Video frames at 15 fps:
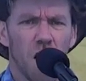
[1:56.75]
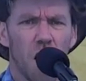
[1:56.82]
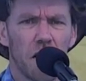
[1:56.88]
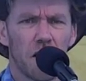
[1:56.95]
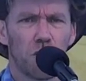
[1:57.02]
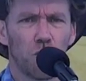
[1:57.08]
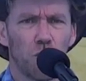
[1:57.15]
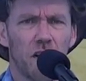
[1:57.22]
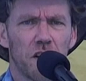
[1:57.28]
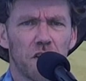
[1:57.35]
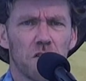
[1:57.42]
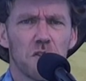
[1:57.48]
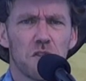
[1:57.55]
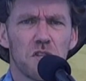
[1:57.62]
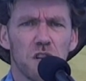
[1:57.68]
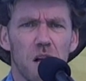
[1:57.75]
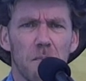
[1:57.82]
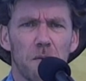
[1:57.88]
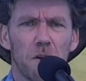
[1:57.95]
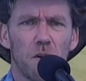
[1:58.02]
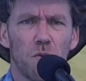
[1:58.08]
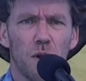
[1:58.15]
I threatened
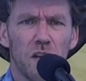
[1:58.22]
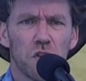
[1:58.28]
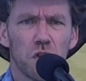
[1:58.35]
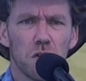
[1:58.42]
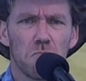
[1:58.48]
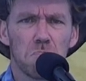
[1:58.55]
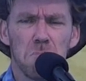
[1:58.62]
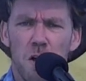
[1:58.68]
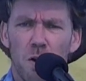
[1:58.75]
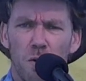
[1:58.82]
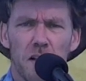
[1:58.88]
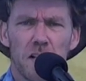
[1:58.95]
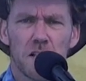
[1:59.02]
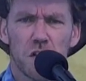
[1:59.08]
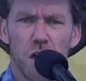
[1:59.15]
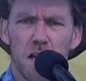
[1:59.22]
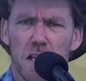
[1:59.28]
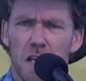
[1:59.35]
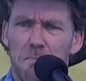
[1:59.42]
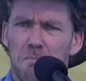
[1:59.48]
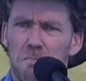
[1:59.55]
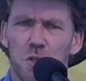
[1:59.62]
some correction, I'd take
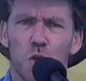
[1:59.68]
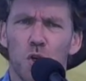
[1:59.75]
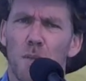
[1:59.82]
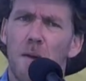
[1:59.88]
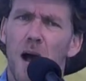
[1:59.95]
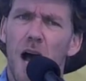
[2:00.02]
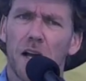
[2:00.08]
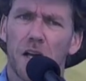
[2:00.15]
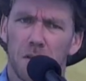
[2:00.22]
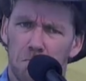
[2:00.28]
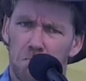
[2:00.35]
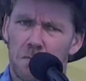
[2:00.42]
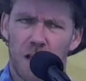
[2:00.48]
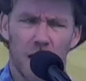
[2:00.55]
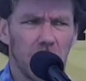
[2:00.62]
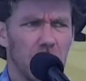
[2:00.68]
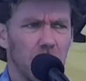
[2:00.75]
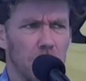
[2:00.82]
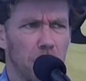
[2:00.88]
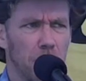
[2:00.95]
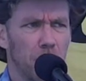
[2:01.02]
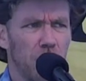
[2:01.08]
him to the market, yeah, and
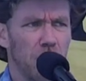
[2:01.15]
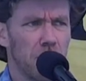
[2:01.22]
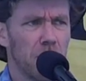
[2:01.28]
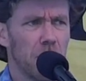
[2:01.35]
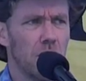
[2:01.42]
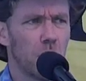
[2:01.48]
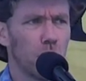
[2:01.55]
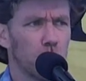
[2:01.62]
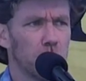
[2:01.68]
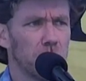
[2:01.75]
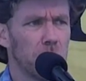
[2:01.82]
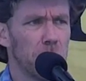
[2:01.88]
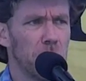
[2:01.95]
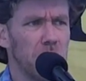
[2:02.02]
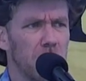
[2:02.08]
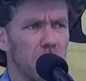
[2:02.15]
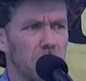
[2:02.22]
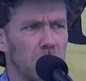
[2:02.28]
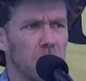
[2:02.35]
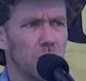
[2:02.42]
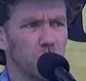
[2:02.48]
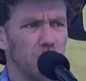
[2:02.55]
I'd bring me home the
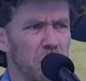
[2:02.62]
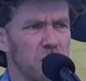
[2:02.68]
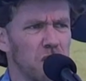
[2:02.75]
bacon.